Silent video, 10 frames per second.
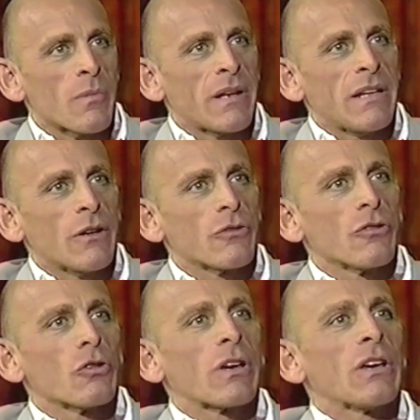for many
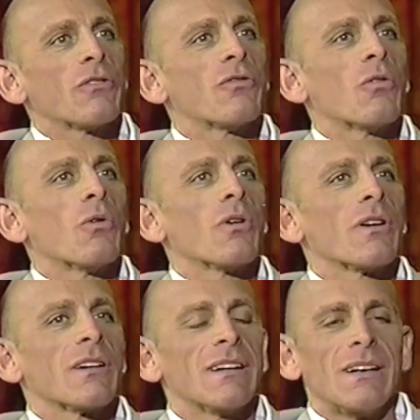years looking
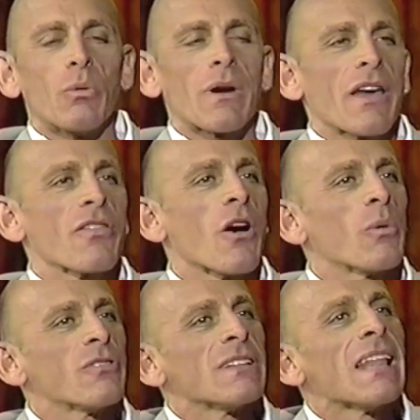for what I thought
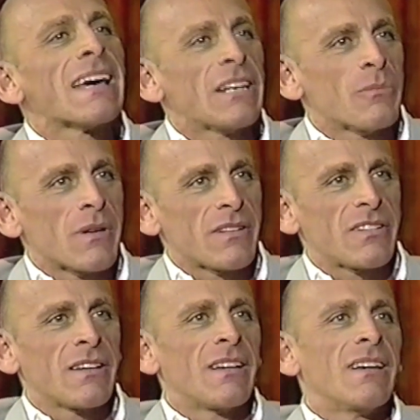was
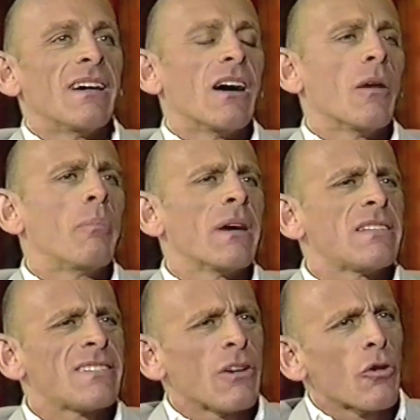enlightenment,
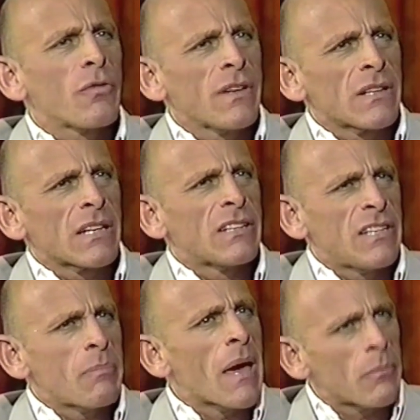but still feeling a deep